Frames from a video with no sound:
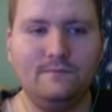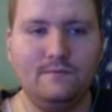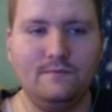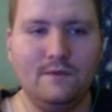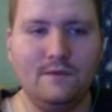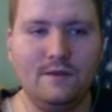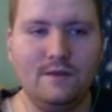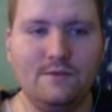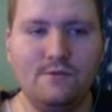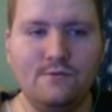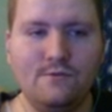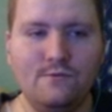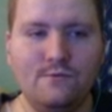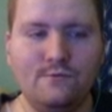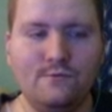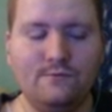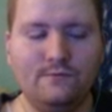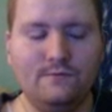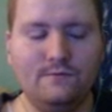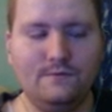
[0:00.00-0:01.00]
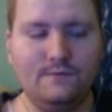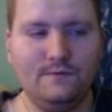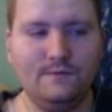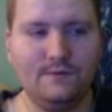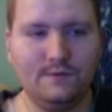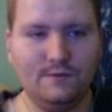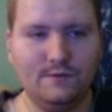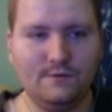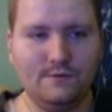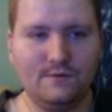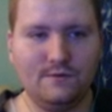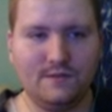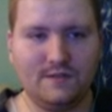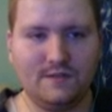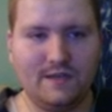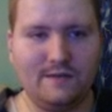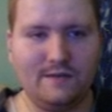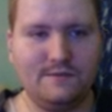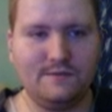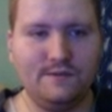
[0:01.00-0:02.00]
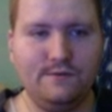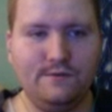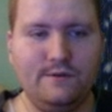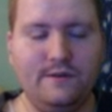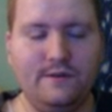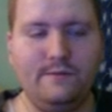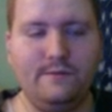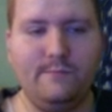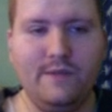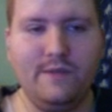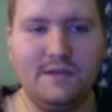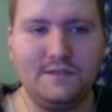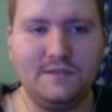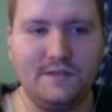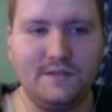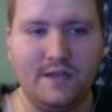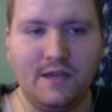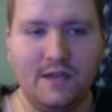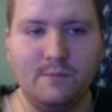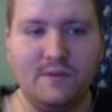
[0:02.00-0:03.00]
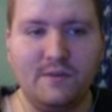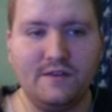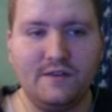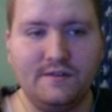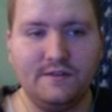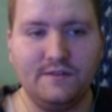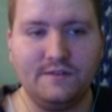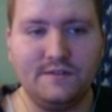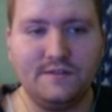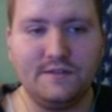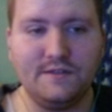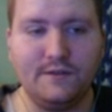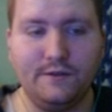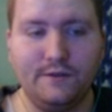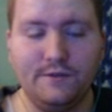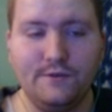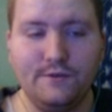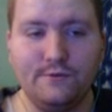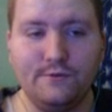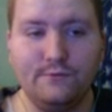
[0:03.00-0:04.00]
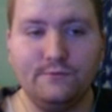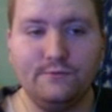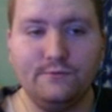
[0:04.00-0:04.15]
and you just have to mash the A button until you